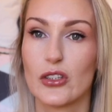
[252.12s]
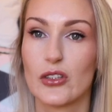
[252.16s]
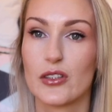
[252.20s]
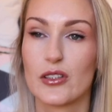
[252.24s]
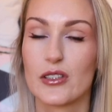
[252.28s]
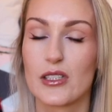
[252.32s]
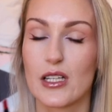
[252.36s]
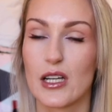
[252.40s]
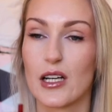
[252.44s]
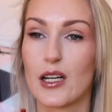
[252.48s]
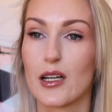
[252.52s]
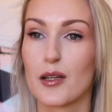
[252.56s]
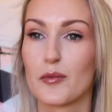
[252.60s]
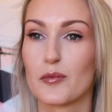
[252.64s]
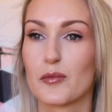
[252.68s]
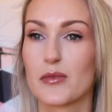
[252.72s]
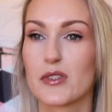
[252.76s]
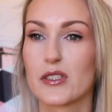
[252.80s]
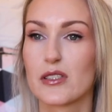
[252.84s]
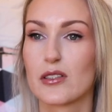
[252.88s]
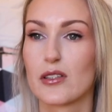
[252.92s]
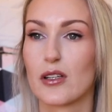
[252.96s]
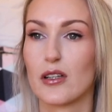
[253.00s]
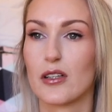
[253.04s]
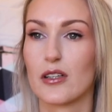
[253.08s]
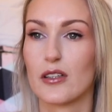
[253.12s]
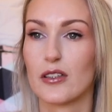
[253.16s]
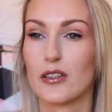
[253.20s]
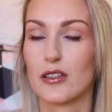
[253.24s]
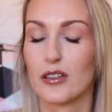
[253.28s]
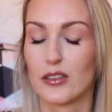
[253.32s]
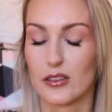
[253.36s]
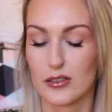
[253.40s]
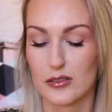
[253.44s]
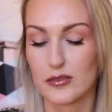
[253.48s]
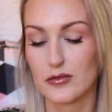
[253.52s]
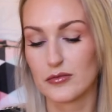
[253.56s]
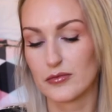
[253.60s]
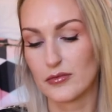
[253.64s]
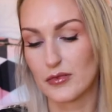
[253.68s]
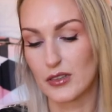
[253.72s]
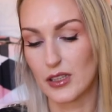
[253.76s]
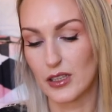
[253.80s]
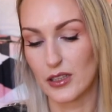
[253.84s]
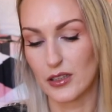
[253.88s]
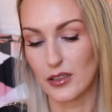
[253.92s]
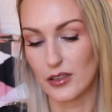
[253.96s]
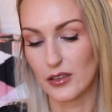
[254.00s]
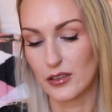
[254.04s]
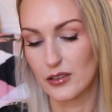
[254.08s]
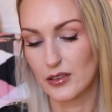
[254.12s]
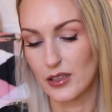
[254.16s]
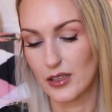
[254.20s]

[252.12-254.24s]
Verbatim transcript: use up, so, you know,